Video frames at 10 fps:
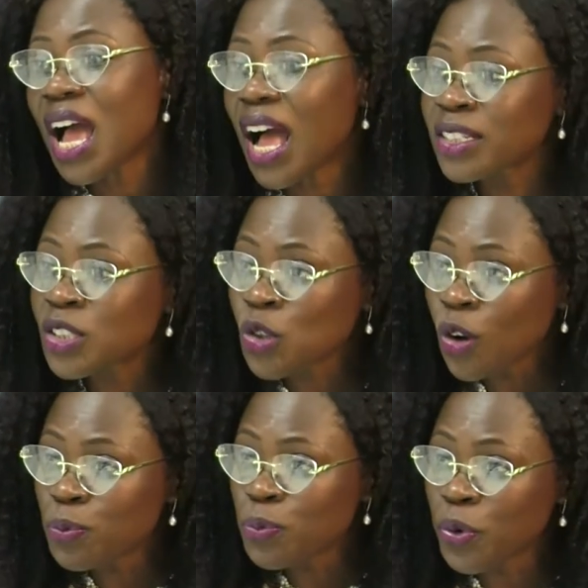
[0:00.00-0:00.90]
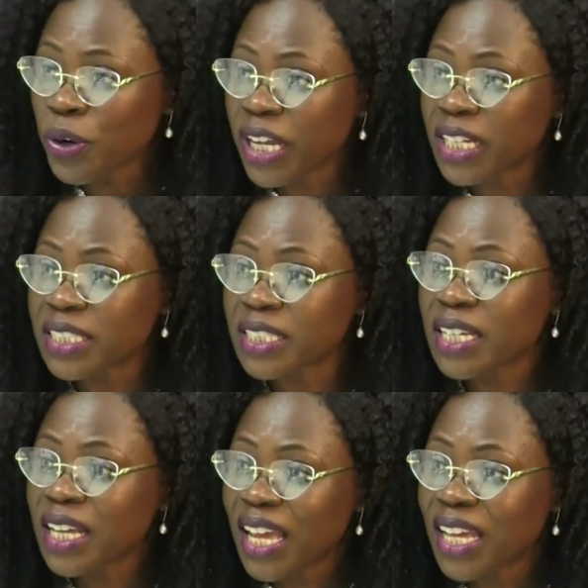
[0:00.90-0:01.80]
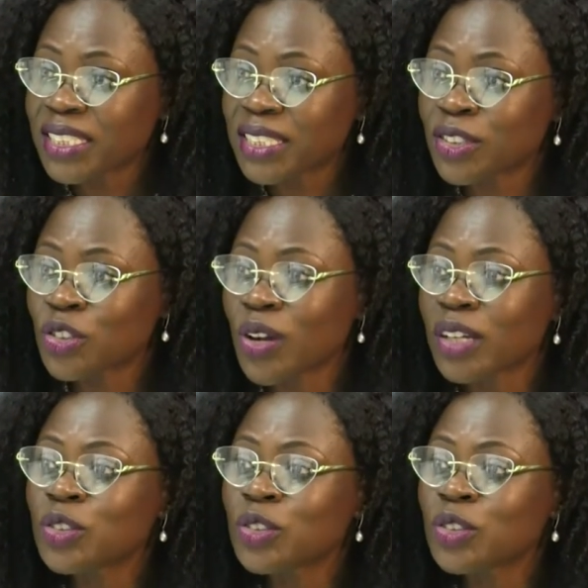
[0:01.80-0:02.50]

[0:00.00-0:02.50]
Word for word: our stockbrokers, etc.,